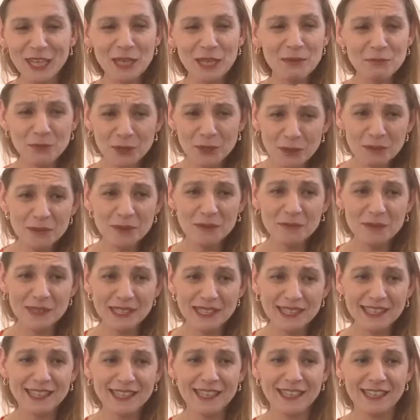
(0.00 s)
and
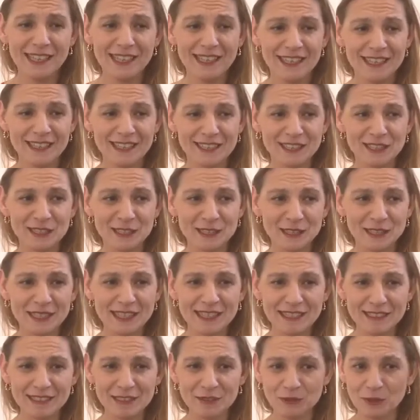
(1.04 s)
probably
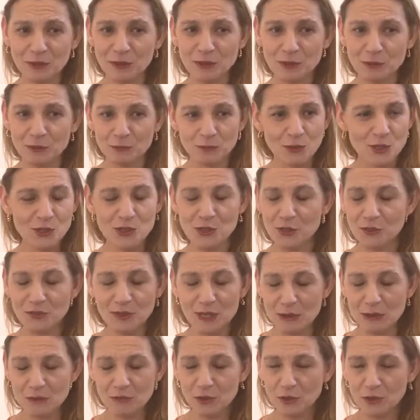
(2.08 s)
for most of
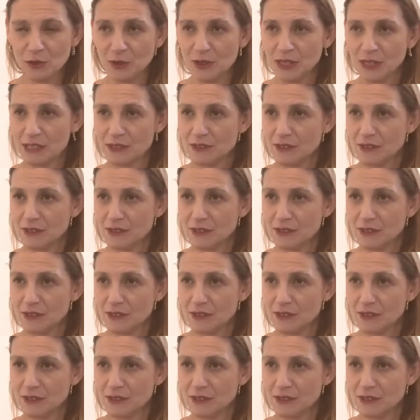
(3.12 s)
them for